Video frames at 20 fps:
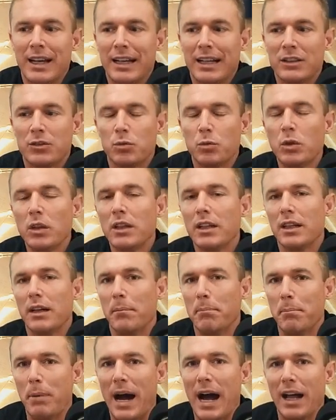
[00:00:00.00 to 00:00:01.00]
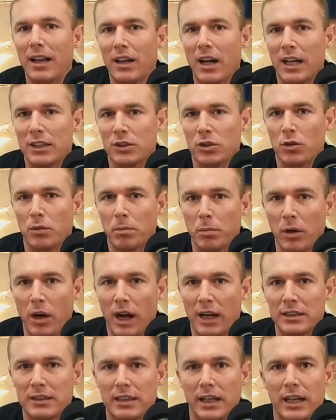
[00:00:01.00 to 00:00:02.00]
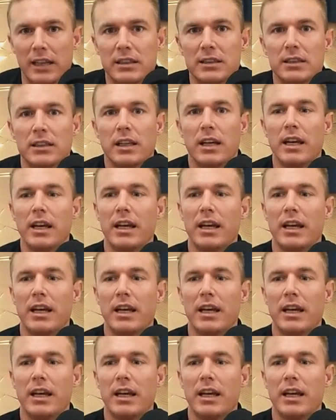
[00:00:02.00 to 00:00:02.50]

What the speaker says: it's really a biological process.